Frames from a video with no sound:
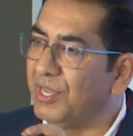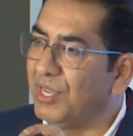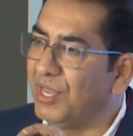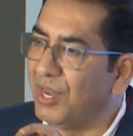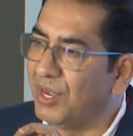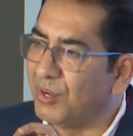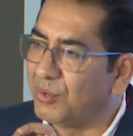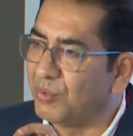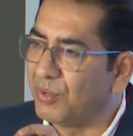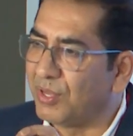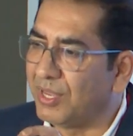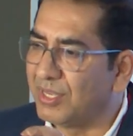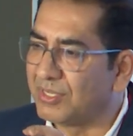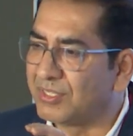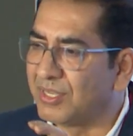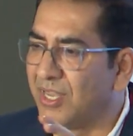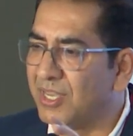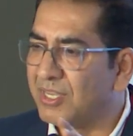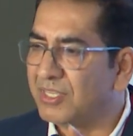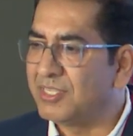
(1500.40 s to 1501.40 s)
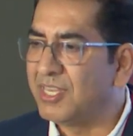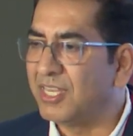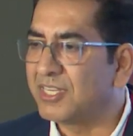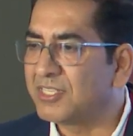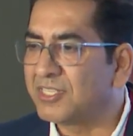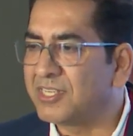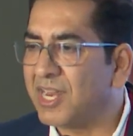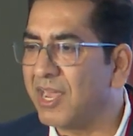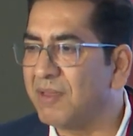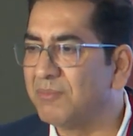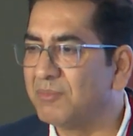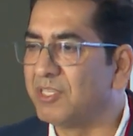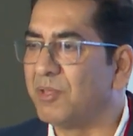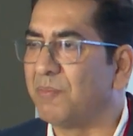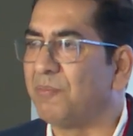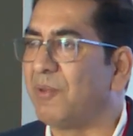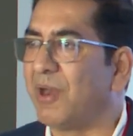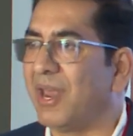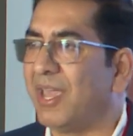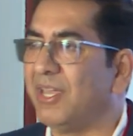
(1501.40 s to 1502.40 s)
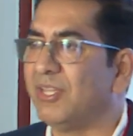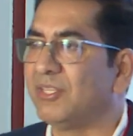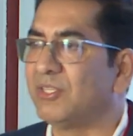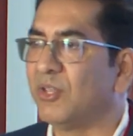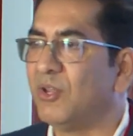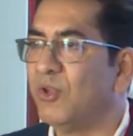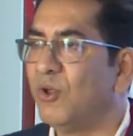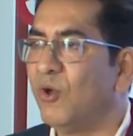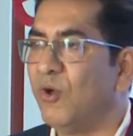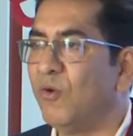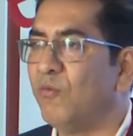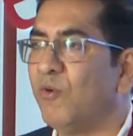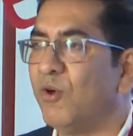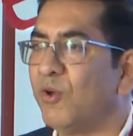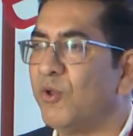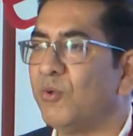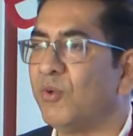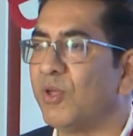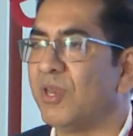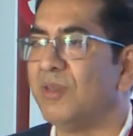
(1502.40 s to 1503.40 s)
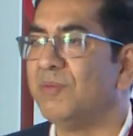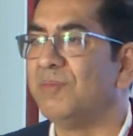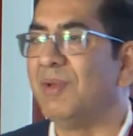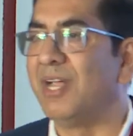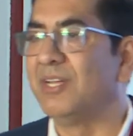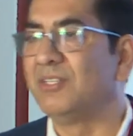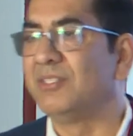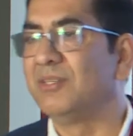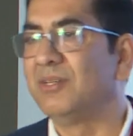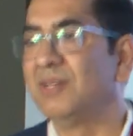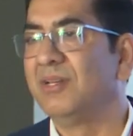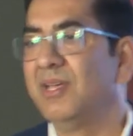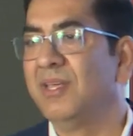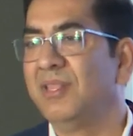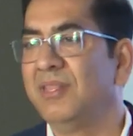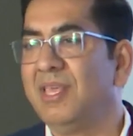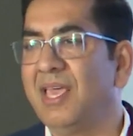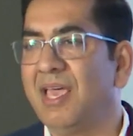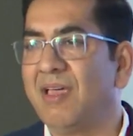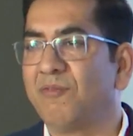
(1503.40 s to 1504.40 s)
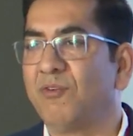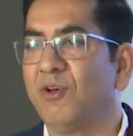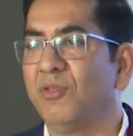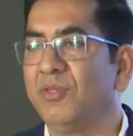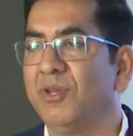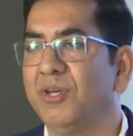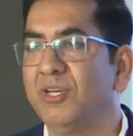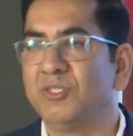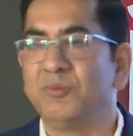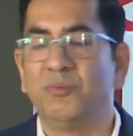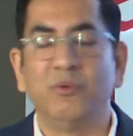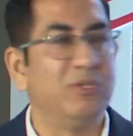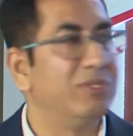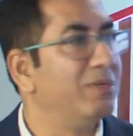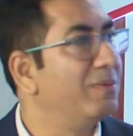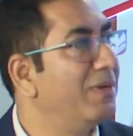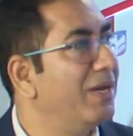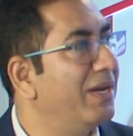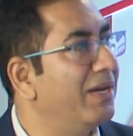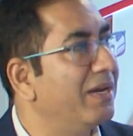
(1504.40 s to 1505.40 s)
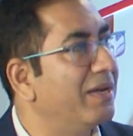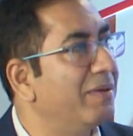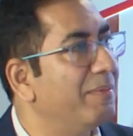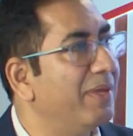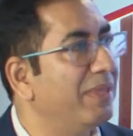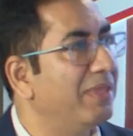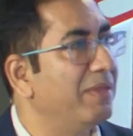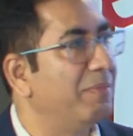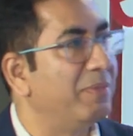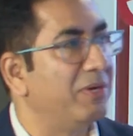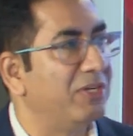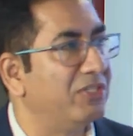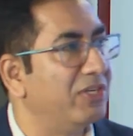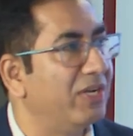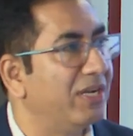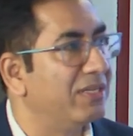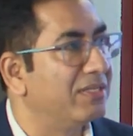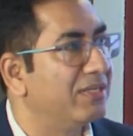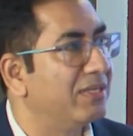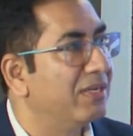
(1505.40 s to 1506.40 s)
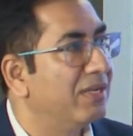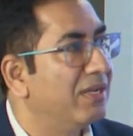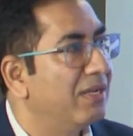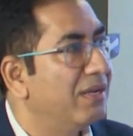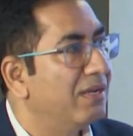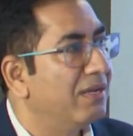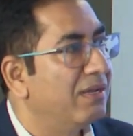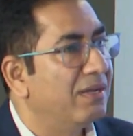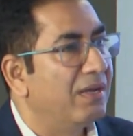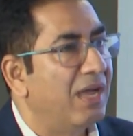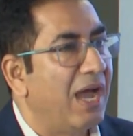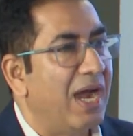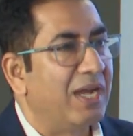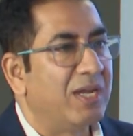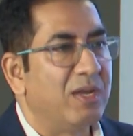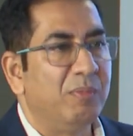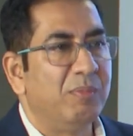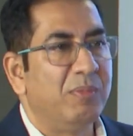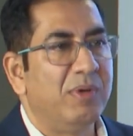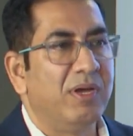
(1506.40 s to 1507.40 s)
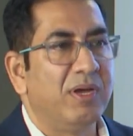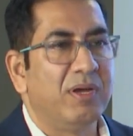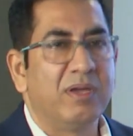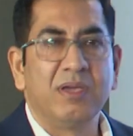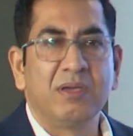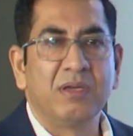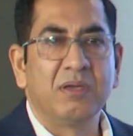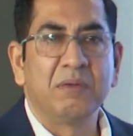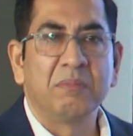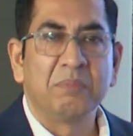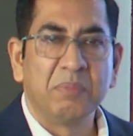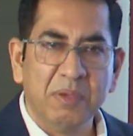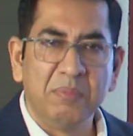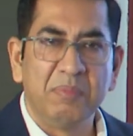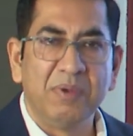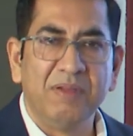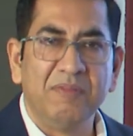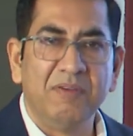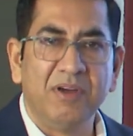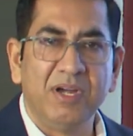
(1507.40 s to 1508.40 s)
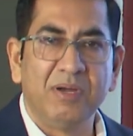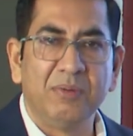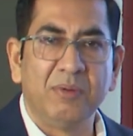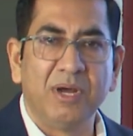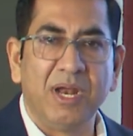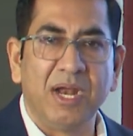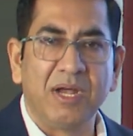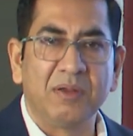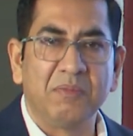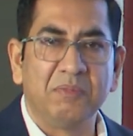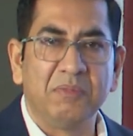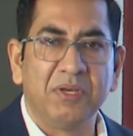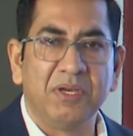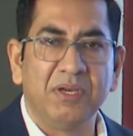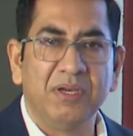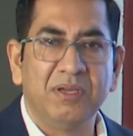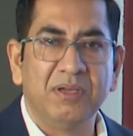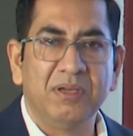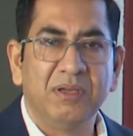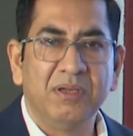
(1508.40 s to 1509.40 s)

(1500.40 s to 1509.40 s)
ghee. A2 ghee is 6 times the price of what you can imagine. They have got the disposable income and they purchase. Atomberg, people have heard about Atomberg?